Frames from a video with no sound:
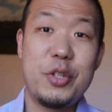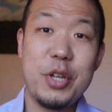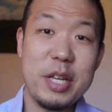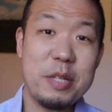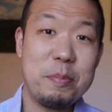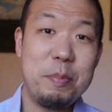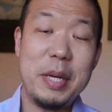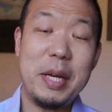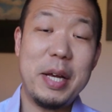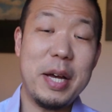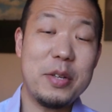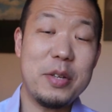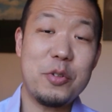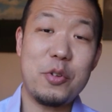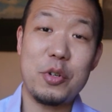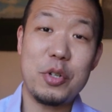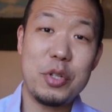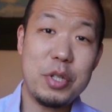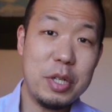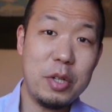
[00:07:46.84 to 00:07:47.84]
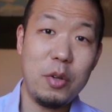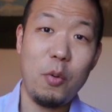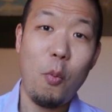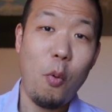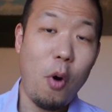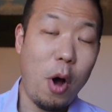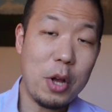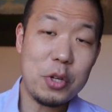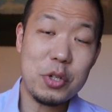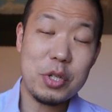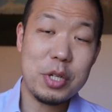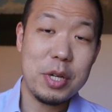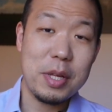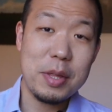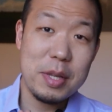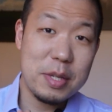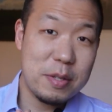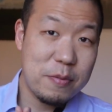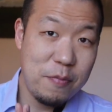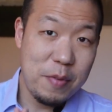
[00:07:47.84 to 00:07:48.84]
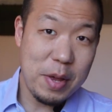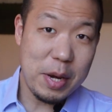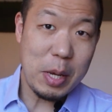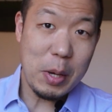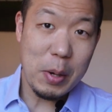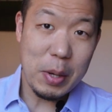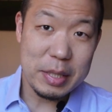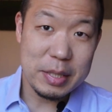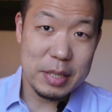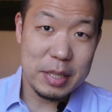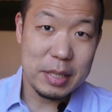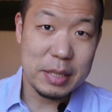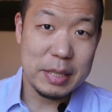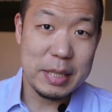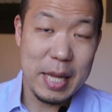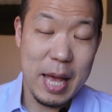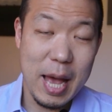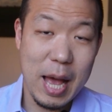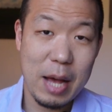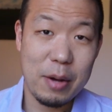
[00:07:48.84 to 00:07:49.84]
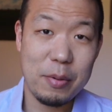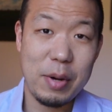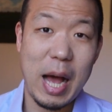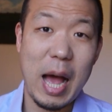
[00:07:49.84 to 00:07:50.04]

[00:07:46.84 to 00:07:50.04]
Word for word: just because you're still watching this video until now,